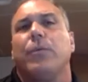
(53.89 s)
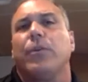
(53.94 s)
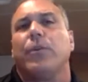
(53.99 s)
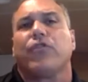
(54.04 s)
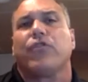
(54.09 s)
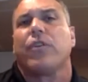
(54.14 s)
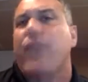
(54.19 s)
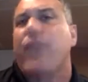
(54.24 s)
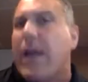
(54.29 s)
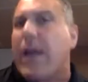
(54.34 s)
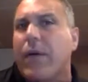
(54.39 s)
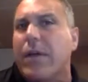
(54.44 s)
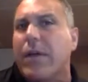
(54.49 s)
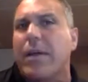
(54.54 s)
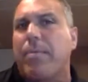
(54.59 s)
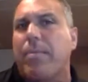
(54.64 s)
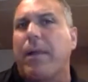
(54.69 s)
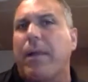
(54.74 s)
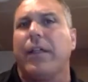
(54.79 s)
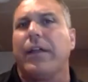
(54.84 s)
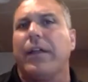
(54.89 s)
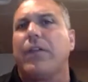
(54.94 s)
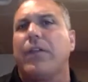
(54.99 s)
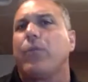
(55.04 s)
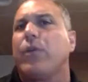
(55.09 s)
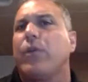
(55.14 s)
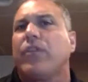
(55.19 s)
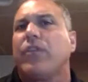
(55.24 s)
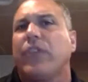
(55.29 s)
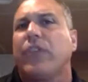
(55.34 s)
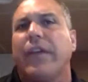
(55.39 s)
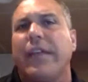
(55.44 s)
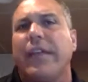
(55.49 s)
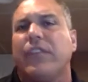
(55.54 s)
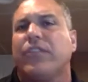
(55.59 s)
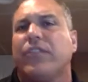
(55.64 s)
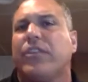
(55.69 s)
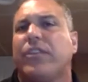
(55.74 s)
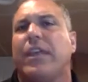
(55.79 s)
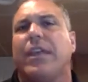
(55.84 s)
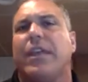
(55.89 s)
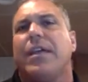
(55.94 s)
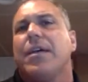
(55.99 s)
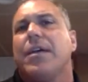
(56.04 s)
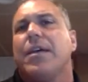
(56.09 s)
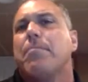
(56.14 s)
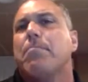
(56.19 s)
which are variability, resiliency,